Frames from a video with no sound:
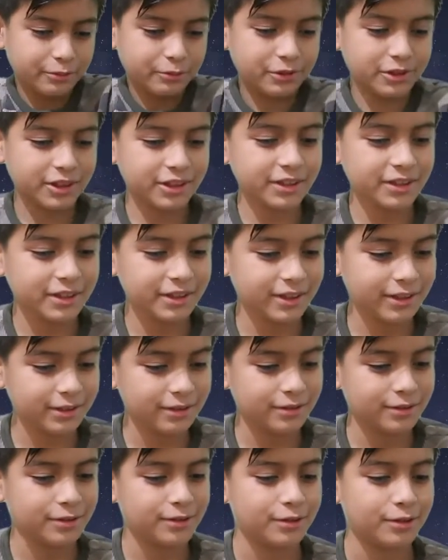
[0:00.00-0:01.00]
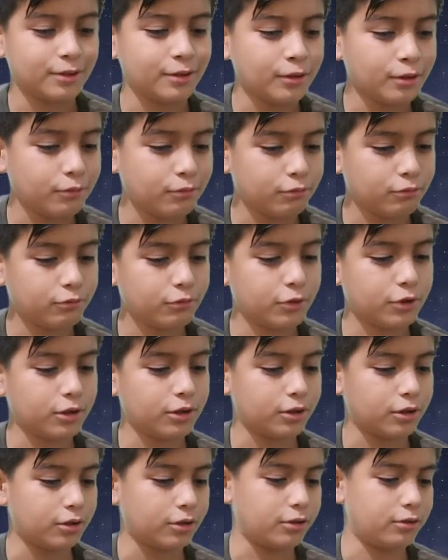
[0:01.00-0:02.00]
what's in it.
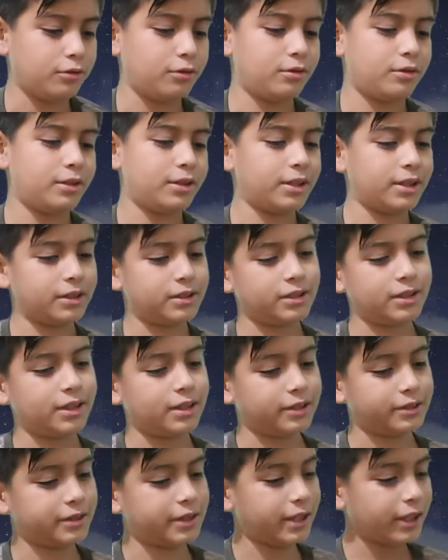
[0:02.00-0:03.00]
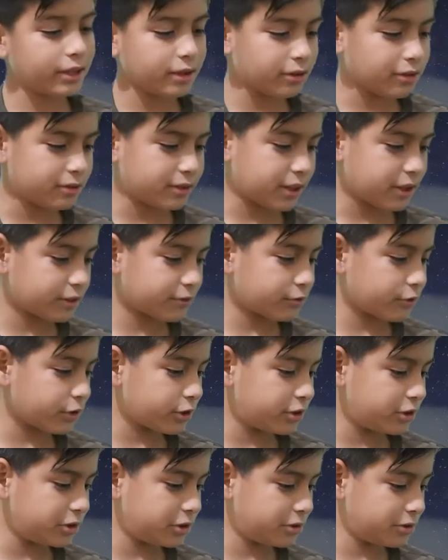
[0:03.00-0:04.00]
Whoa, it says, hello, thanks
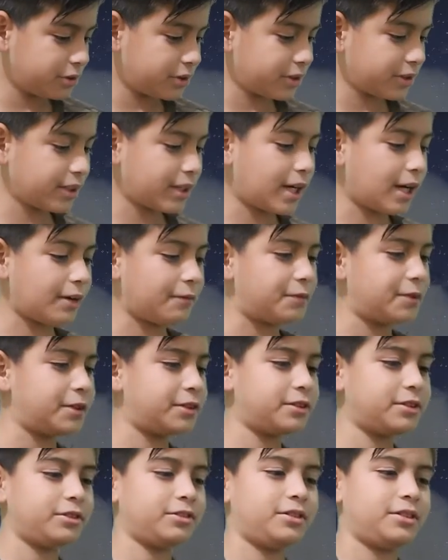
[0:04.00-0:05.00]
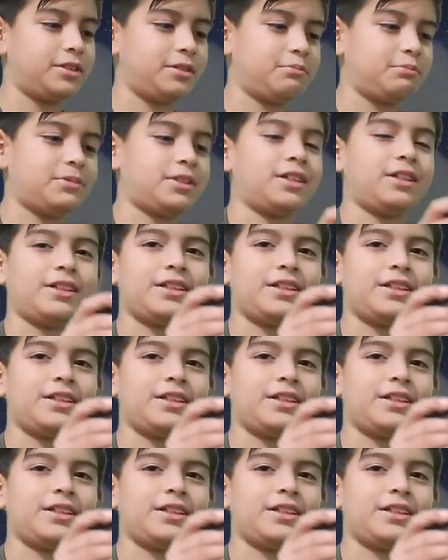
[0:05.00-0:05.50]
for choosing Havit or something